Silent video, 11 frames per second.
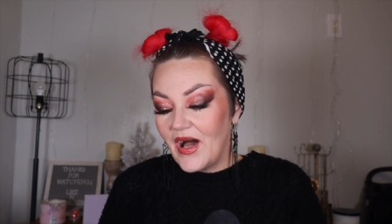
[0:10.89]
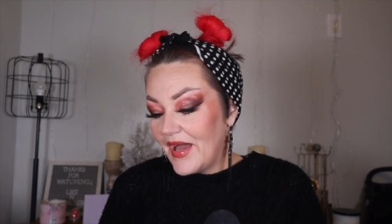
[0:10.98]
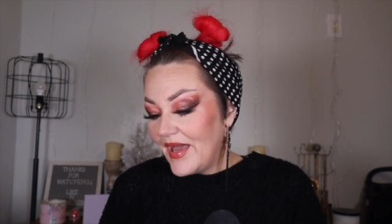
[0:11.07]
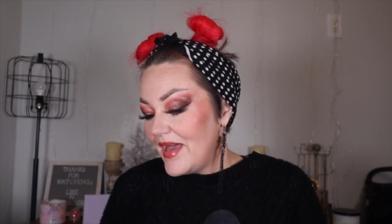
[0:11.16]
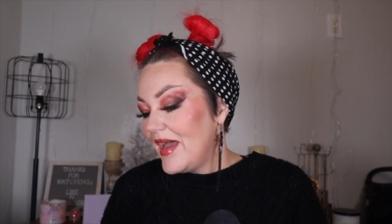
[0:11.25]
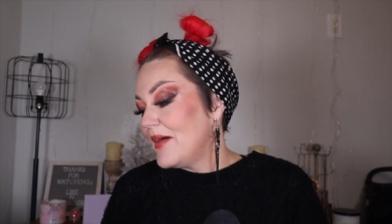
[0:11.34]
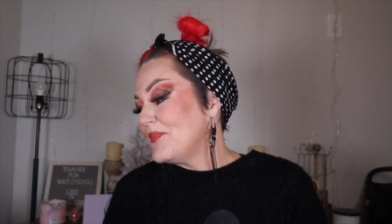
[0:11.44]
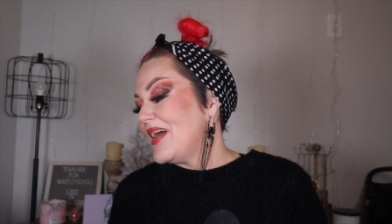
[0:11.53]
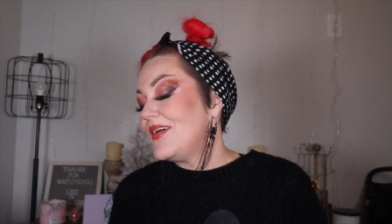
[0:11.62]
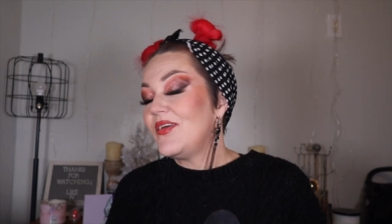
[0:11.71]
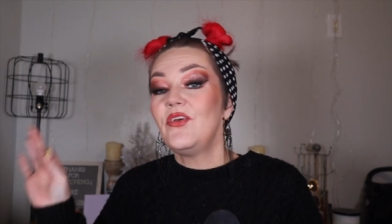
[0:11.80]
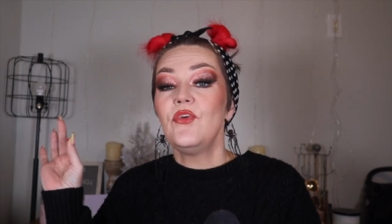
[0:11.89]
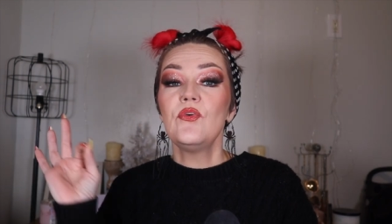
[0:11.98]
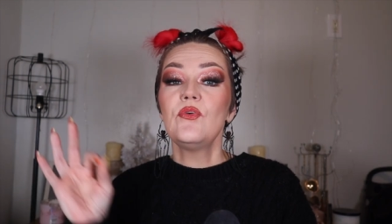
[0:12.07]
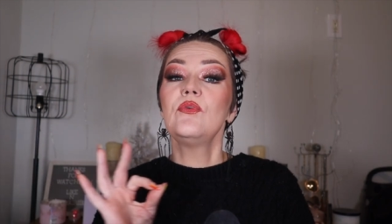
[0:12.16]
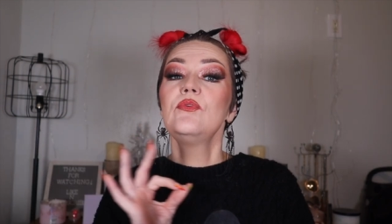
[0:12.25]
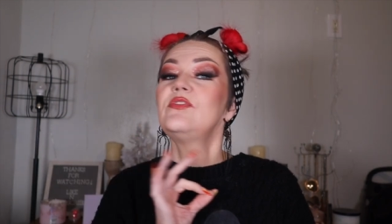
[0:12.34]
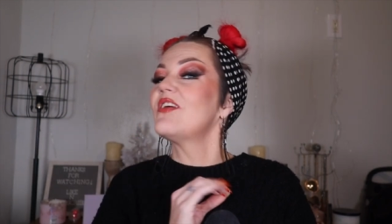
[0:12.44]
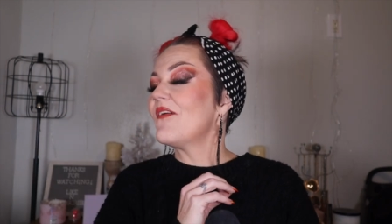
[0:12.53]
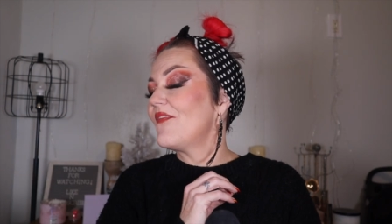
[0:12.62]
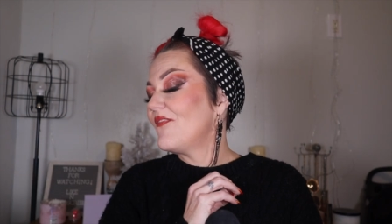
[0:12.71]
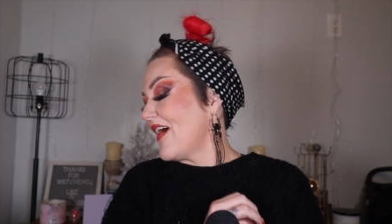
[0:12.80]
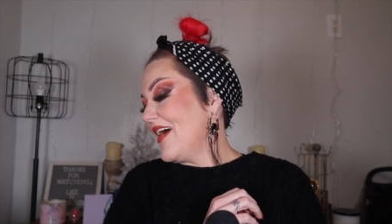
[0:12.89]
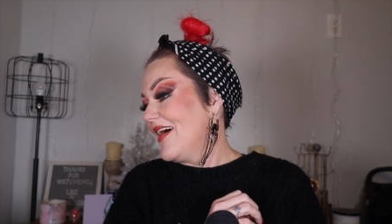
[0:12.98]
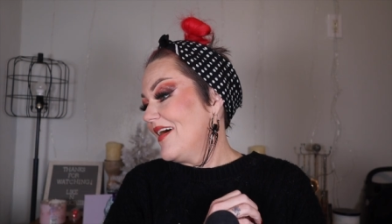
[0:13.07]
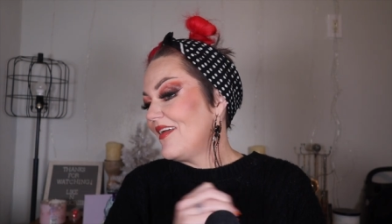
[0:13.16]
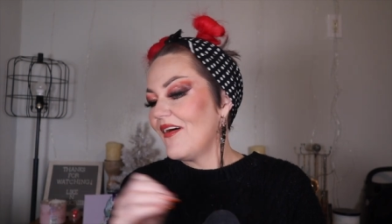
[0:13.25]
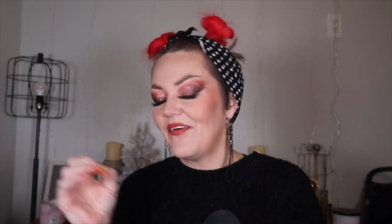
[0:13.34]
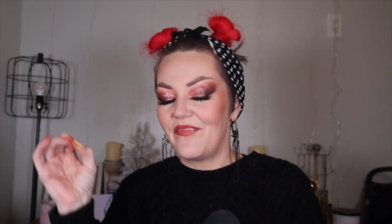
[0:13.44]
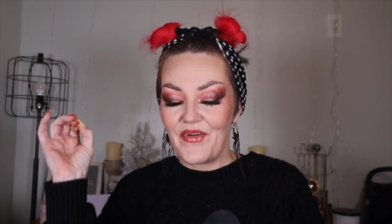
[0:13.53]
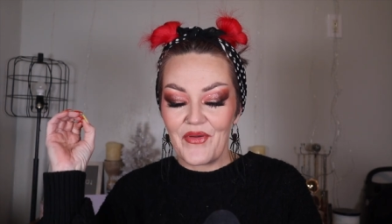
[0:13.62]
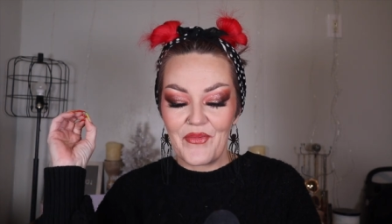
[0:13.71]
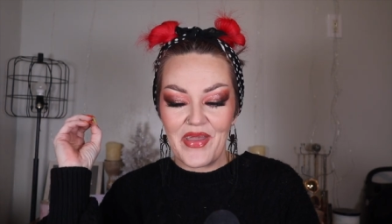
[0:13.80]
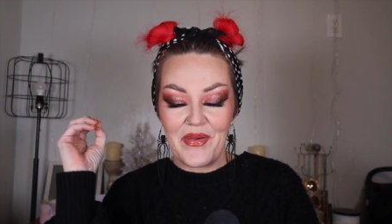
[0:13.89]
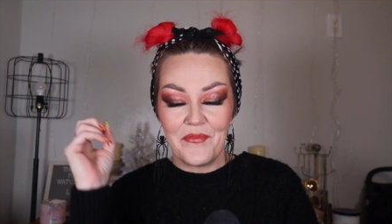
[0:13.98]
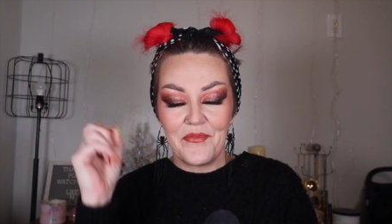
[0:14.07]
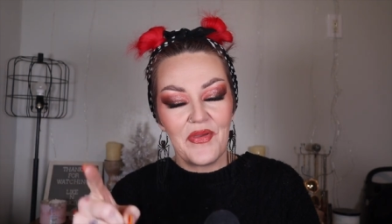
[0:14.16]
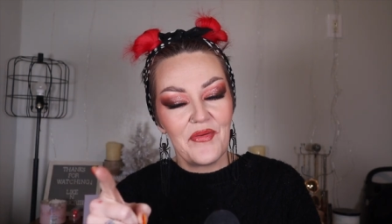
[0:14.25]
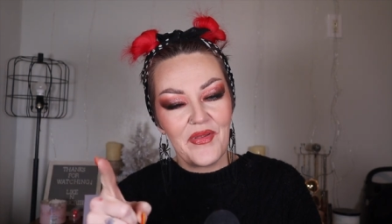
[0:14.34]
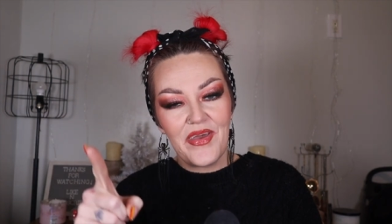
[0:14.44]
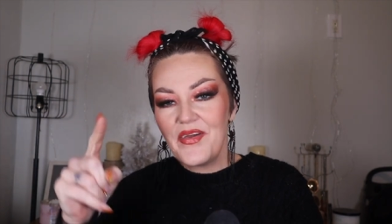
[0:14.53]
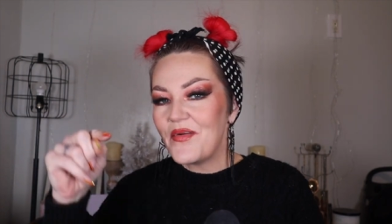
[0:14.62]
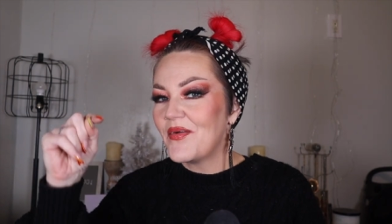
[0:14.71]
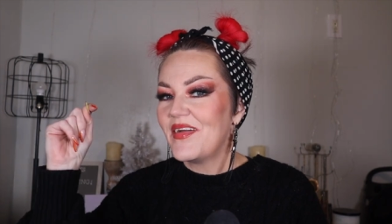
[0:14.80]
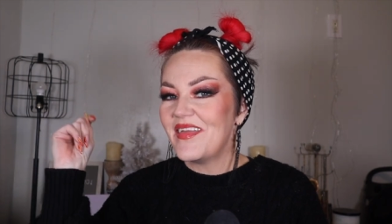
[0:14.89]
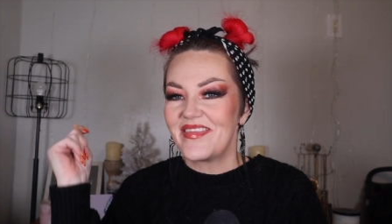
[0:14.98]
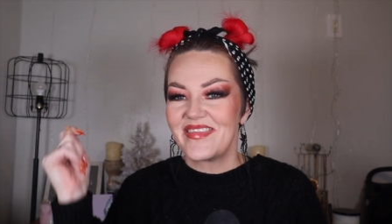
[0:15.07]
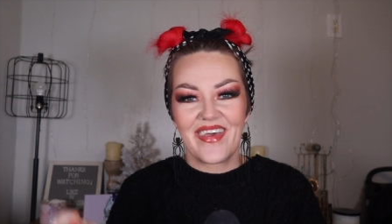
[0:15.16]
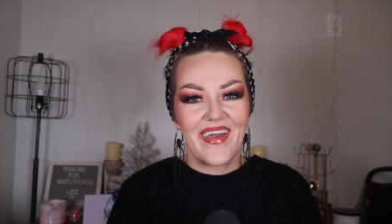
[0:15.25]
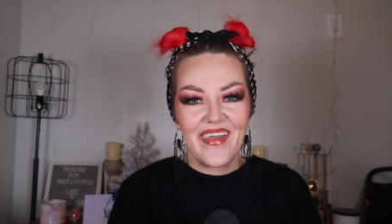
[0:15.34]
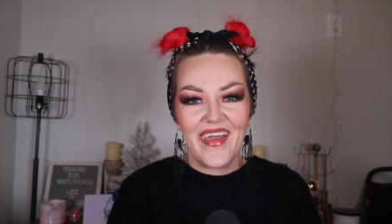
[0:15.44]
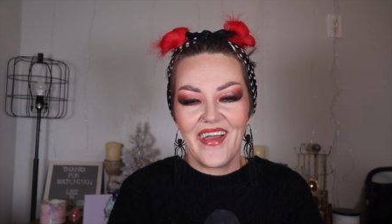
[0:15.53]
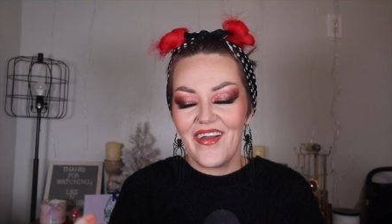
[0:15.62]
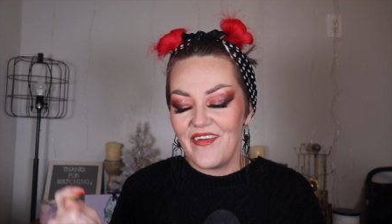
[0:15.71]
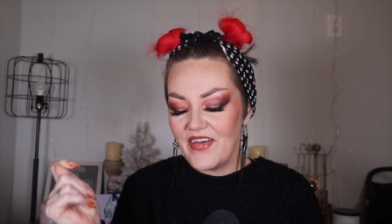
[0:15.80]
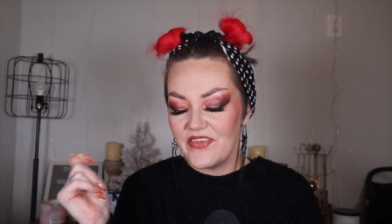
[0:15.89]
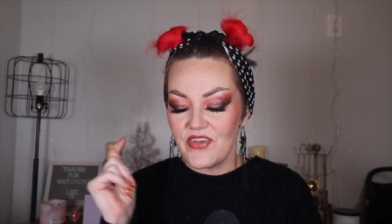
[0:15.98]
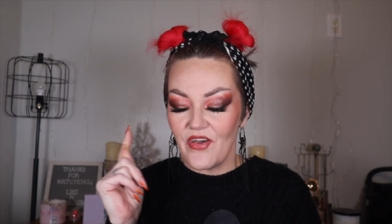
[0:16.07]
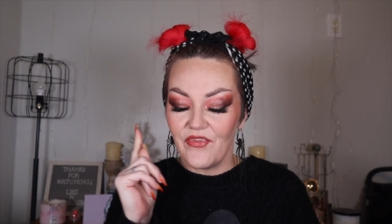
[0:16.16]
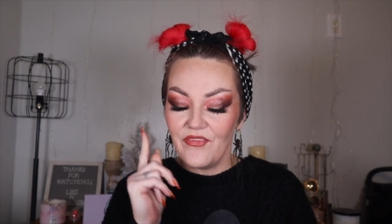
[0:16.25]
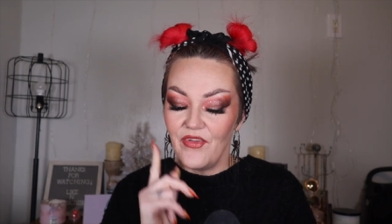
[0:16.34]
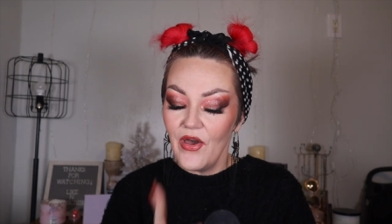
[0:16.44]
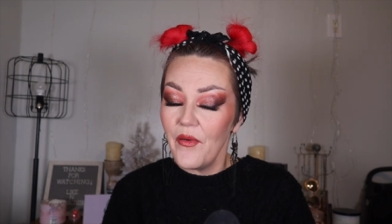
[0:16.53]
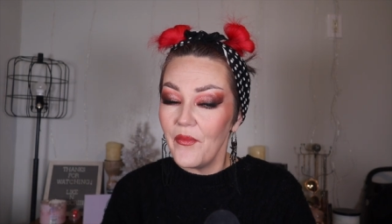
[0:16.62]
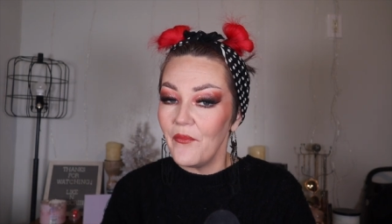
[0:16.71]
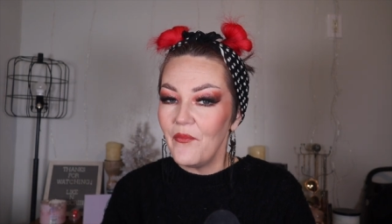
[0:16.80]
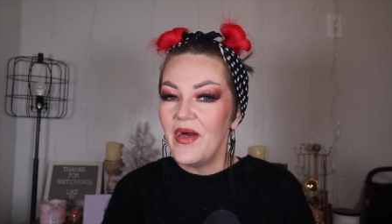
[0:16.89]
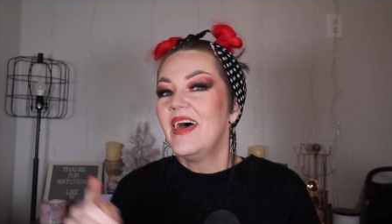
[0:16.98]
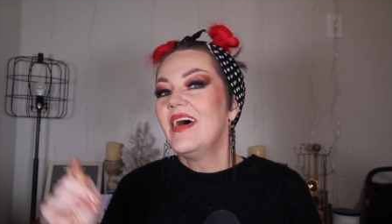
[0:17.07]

I am a huge fan of Korean beauty, Korean skincare, and as y'all know,